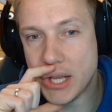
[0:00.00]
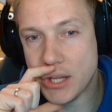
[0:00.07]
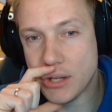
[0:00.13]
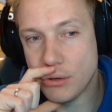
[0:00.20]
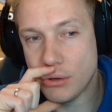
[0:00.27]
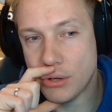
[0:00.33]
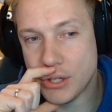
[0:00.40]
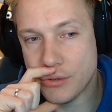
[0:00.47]
a
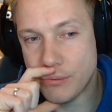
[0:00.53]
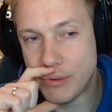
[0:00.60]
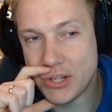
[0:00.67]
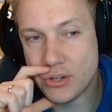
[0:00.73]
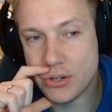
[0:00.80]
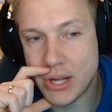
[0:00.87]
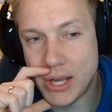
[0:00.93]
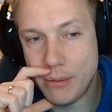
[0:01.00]
look at
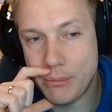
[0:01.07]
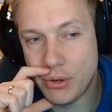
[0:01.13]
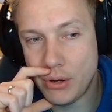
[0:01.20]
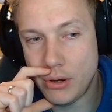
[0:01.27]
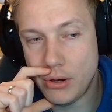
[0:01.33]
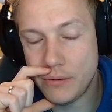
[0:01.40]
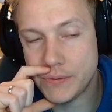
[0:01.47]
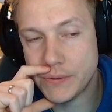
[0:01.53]
what type
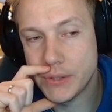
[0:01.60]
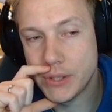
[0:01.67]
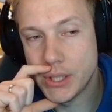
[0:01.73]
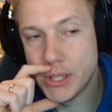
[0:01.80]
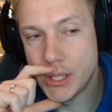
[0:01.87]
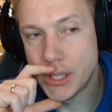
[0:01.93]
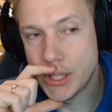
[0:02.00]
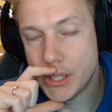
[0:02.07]
of
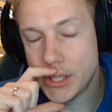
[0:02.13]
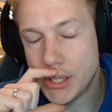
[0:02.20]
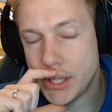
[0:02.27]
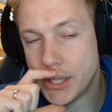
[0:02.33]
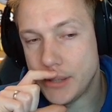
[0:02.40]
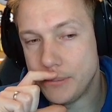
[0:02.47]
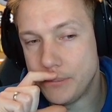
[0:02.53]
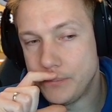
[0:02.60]

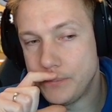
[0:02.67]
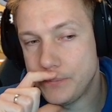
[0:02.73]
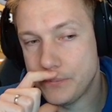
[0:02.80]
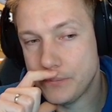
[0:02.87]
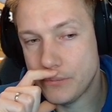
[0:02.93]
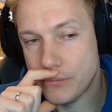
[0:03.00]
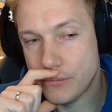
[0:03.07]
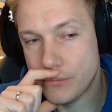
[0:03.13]

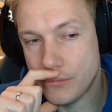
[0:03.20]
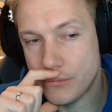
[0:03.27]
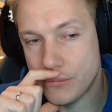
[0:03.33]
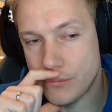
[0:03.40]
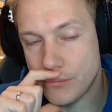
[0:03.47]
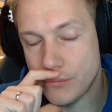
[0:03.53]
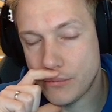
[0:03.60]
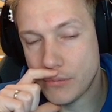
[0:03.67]

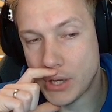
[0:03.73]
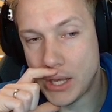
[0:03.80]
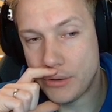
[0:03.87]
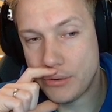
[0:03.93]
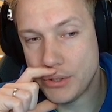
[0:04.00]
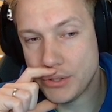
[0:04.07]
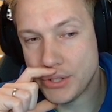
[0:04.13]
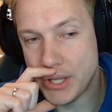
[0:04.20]
how
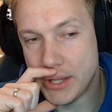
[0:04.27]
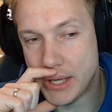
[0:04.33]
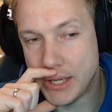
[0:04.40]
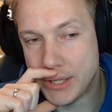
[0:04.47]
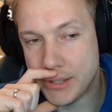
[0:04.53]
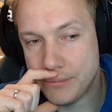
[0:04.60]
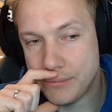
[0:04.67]
do you say that?